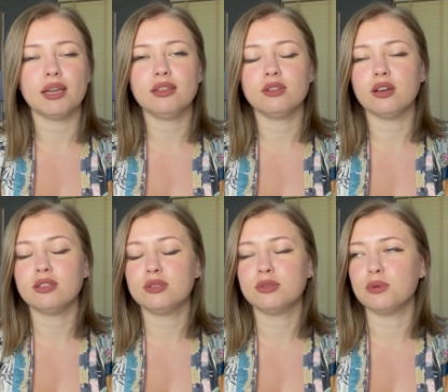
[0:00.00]

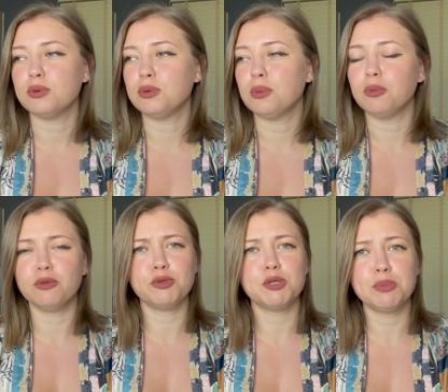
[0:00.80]
not to
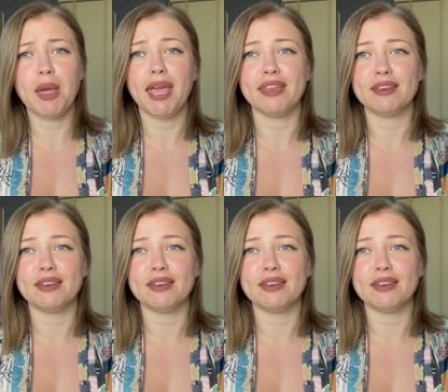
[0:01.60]
move to Spain?